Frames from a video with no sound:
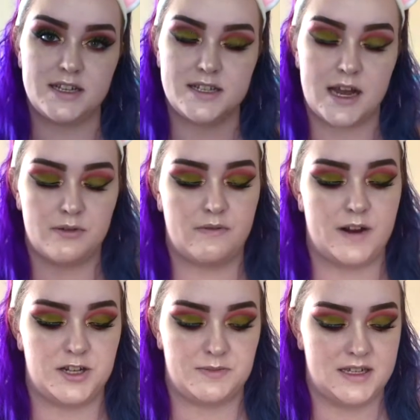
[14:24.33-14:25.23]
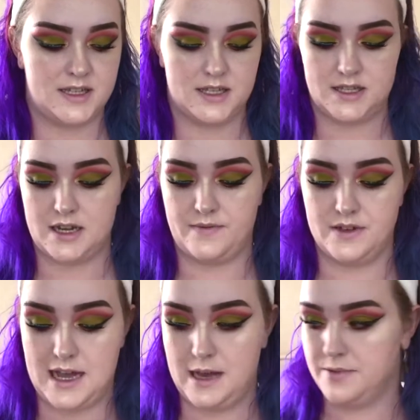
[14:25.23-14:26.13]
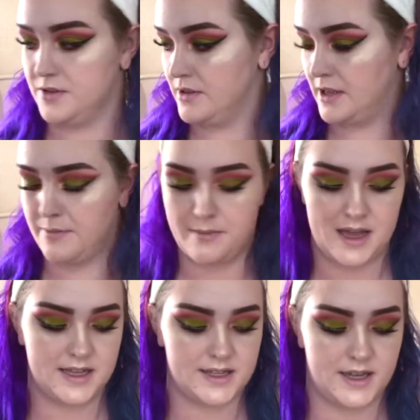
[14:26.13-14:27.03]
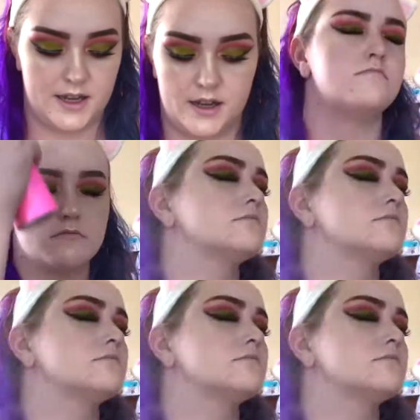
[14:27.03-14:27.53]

Set and Refresh Mist. This stuff is absolutely amazing.